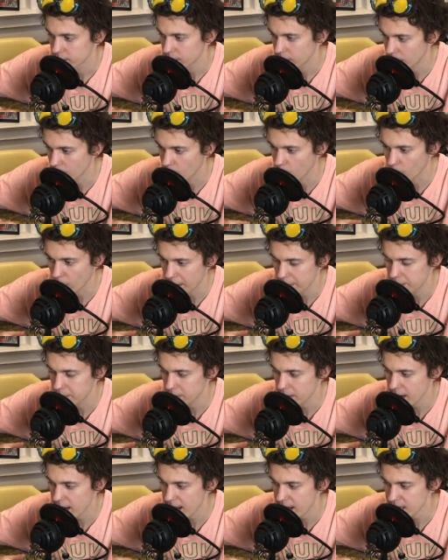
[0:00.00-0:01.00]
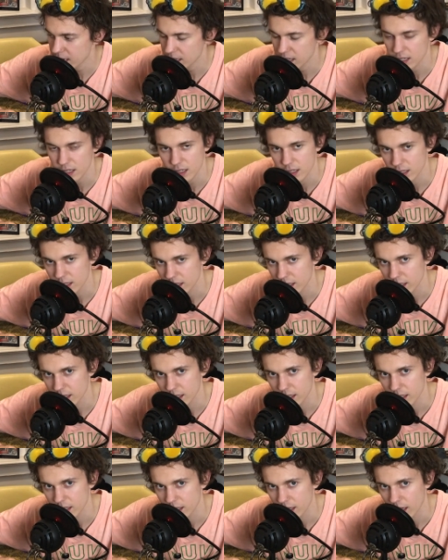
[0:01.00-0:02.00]
You gotta wipe your ass
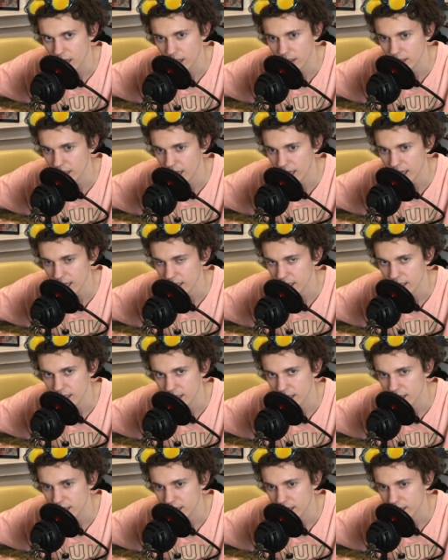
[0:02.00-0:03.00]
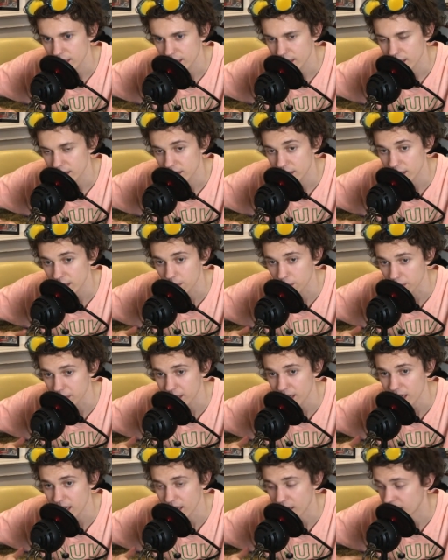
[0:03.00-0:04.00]
all day? It's gonna
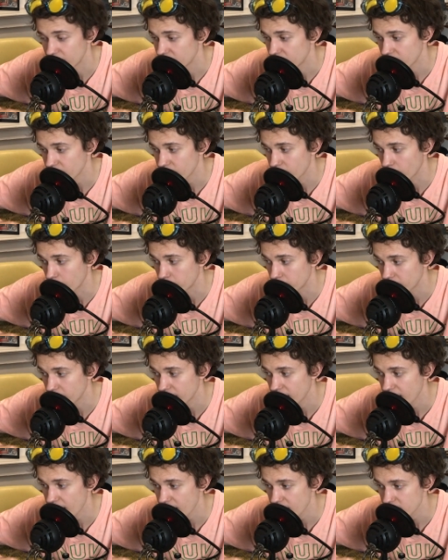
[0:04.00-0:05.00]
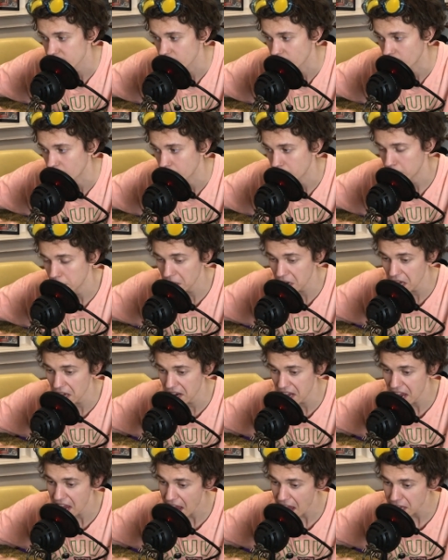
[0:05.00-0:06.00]
bleed. You're gonna have a bloody asshole.
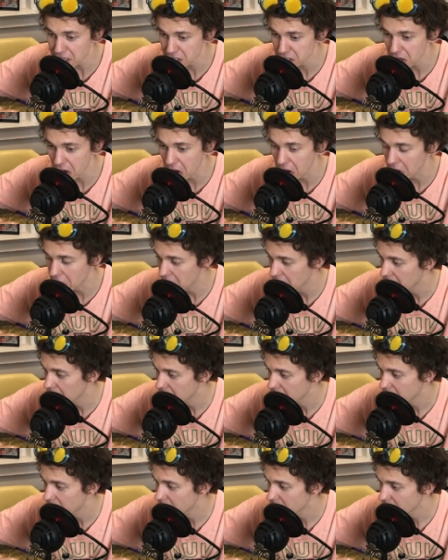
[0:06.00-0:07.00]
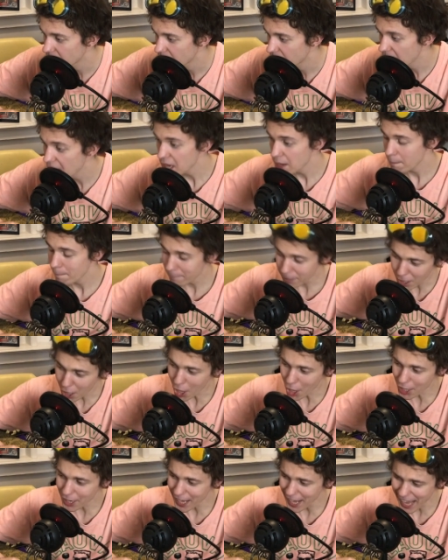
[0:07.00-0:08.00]
Bloody asshole!
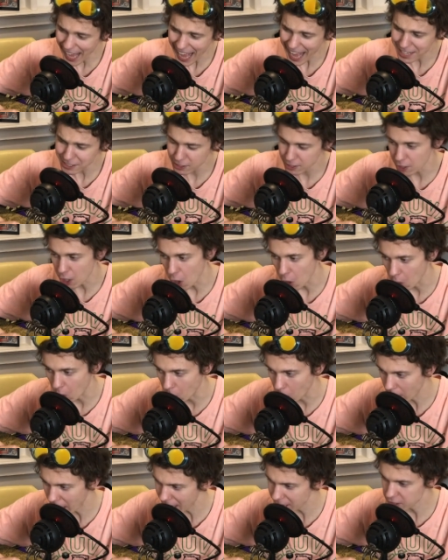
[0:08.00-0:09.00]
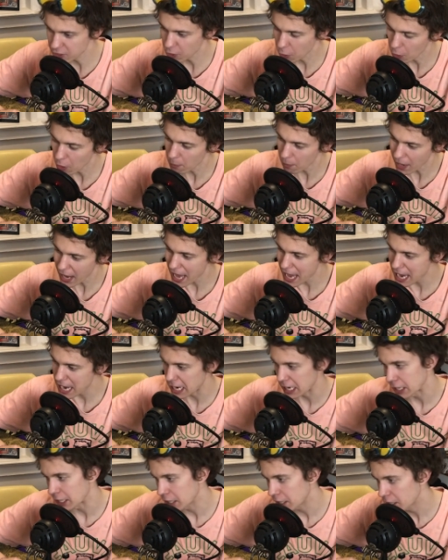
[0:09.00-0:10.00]
Bloody asshole! That's gonna
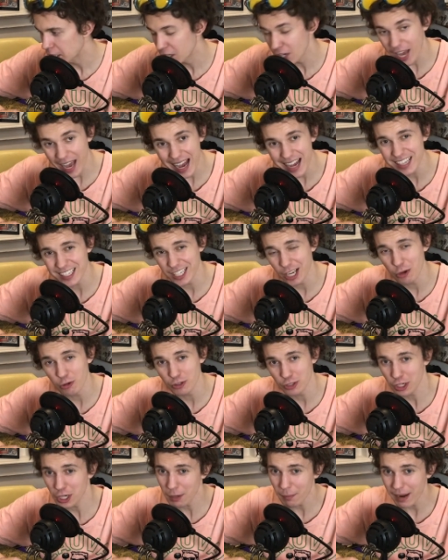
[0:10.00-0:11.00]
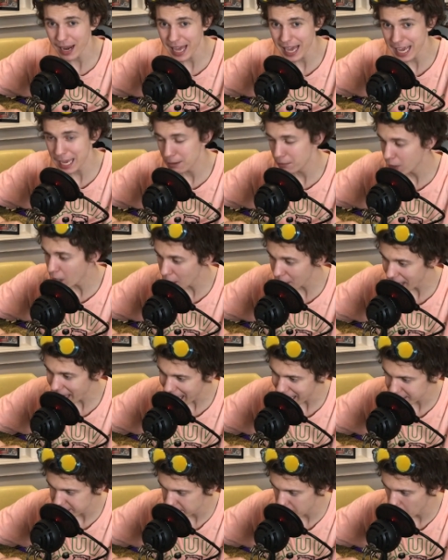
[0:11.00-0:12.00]
bleed! Your asshole's gonna bleed! Bloody
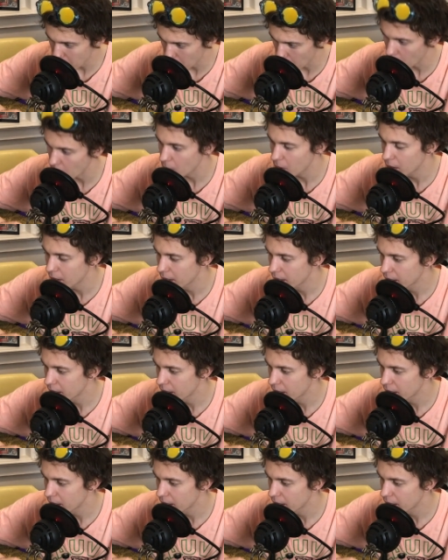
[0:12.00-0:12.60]
asshole!